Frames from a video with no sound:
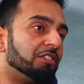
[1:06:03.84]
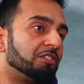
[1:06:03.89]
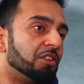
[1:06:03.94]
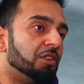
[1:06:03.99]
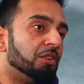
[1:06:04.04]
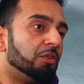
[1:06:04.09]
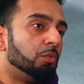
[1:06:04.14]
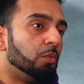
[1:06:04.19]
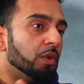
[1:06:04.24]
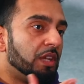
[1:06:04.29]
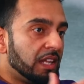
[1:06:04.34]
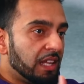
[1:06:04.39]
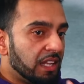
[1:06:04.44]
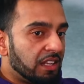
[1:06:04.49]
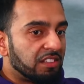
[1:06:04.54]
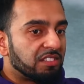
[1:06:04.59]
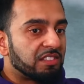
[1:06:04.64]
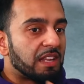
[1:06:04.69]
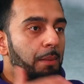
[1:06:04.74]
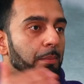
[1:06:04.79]
stone, we
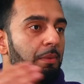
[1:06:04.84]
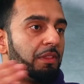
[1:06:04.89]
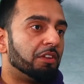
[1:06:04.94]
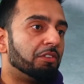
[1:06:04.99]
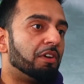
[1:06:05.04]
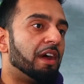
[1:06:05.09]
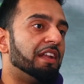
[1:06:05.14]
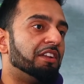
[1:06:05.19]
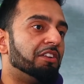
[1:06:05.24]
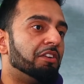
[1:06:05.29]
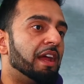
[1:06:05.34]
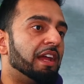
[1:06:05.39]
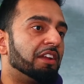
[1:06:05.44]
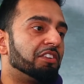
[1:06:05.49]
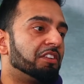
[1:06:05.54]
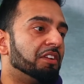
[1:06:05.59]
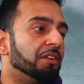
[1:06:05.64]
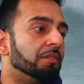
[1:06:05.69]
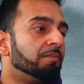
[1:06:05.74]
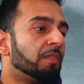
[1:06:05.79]
need a step in the right
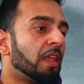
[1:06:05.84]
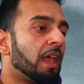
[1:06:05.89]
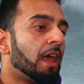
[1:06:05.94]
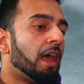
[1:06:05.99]
direction,